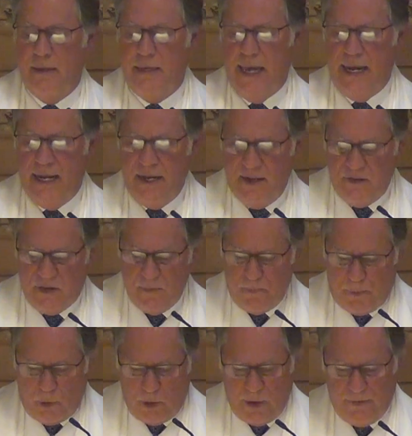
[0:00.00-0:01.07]
Yet it is
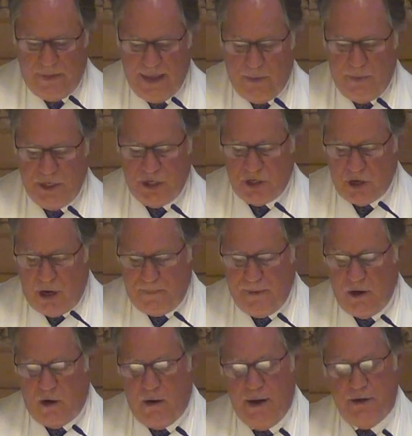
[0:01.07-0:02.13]
important that we
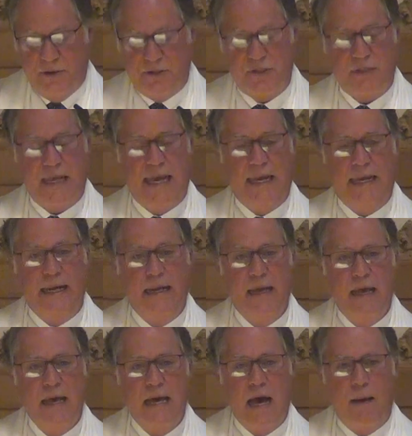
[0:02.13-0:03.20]
sharpen our
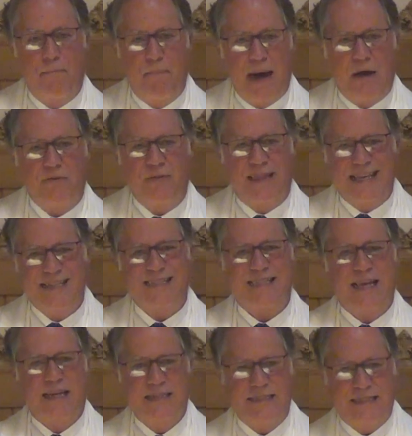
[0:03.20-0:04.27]
understanding about
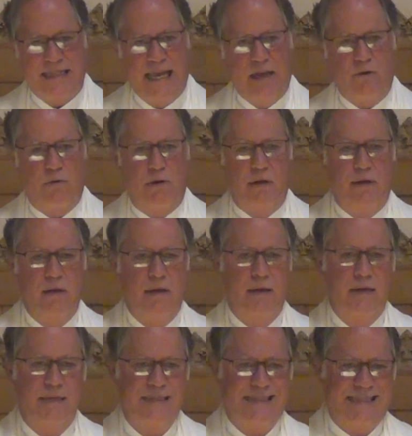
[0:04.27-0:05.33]
this sacred
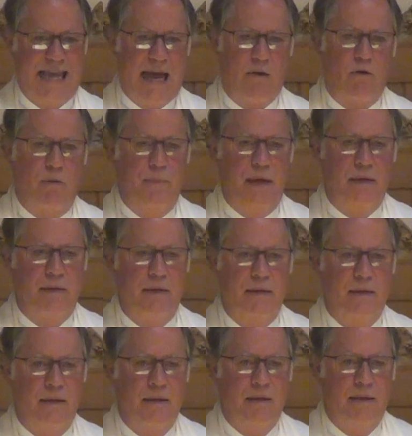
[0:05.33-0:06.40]
sacrament.
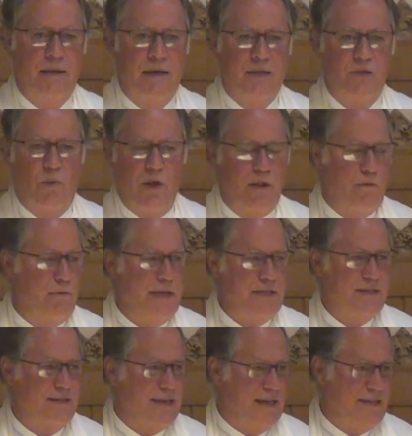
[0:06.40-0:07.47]
It's one of the
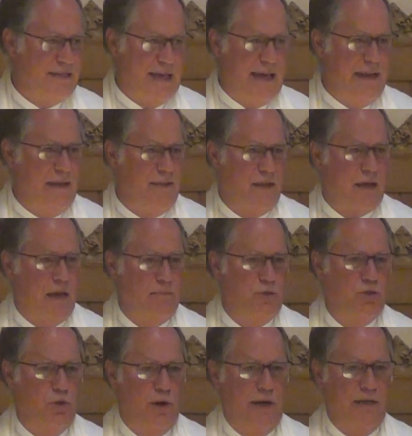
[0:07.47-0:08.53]
reasons I sat in to
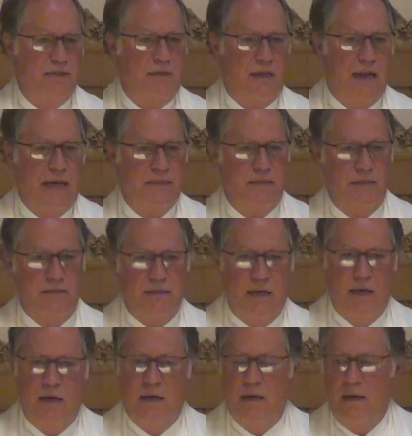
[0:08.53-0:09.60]
come join us classes,
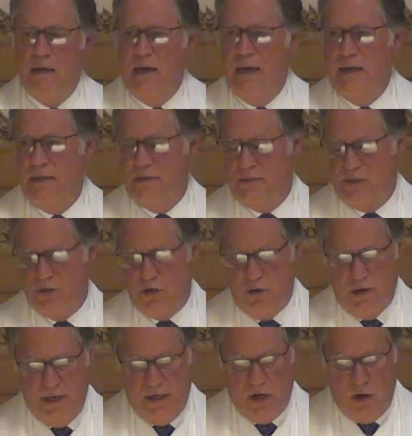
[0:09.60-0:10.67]
as
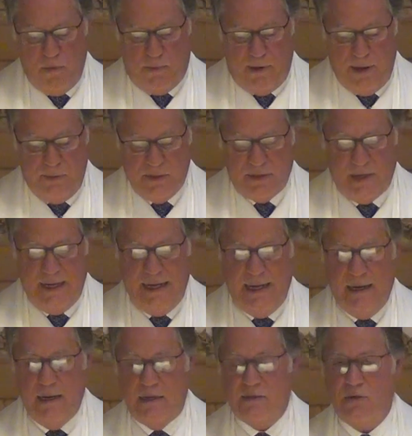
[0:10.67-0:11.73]
Shirley Dobry was
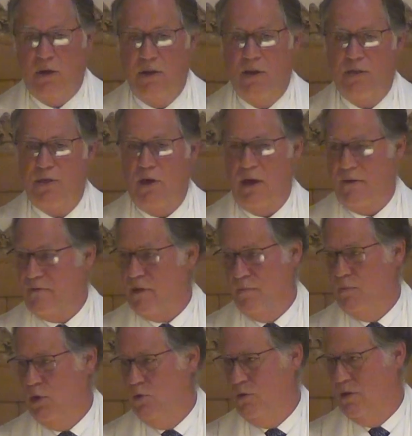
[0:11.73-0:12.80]
leading us on the thought of
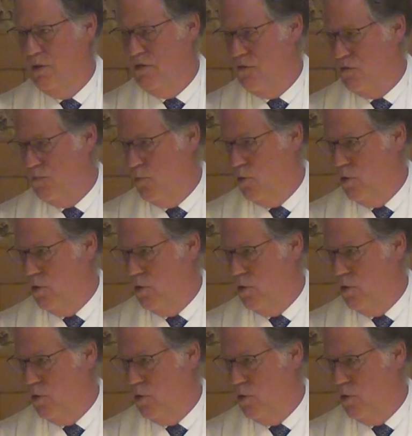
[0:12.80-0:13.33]
communions.